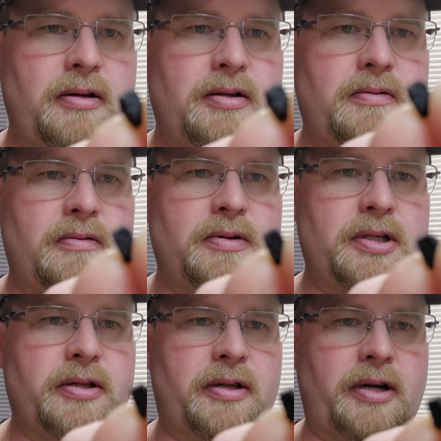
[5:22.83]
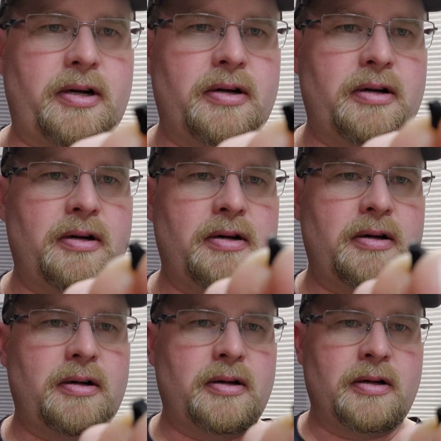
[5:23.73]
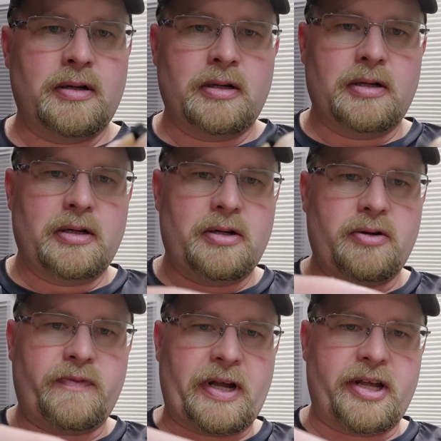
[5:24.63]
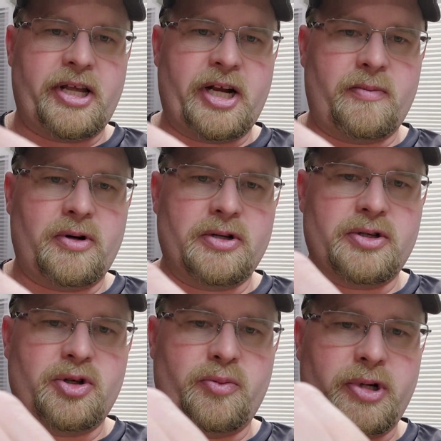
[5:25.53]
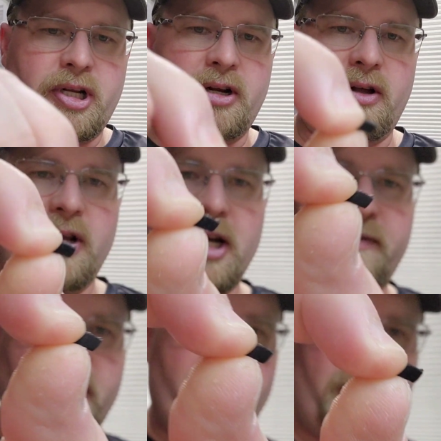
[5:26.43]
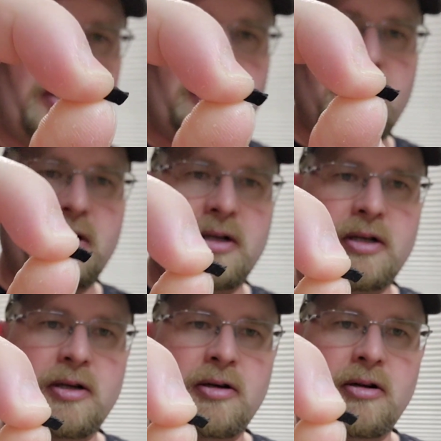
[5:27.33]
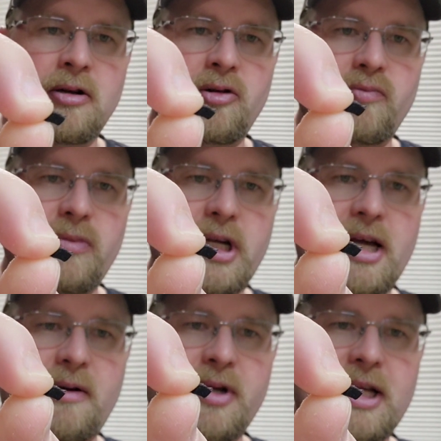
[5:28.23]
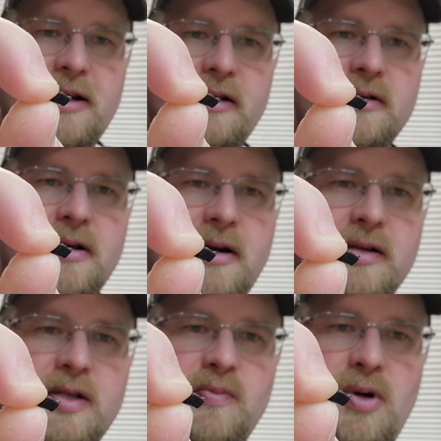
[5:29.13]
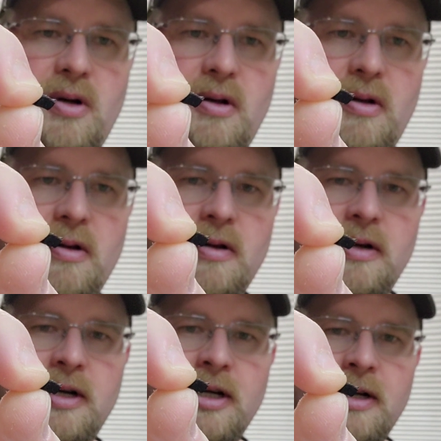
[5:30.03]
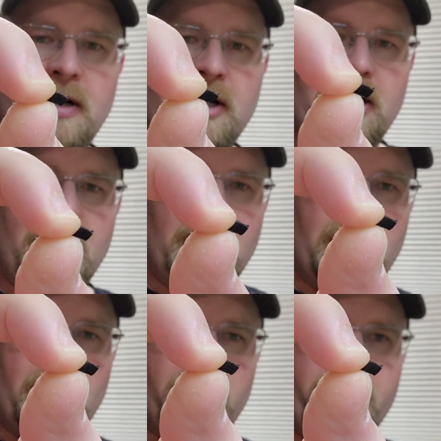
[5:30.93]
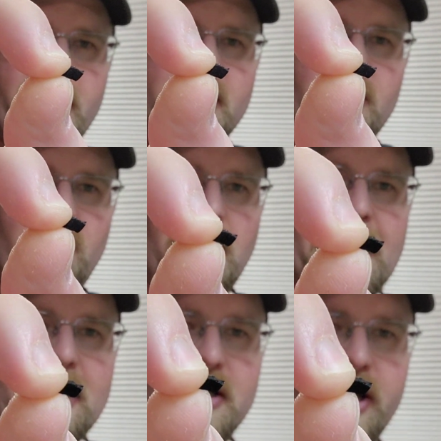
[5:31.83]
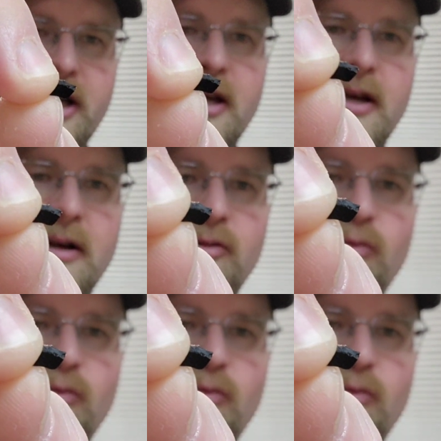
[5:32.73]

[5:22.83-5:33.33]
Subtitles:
was in there. I don't know if that camera is zooming in on that very well. But yeah, I mean, that is not a small piece of plastic.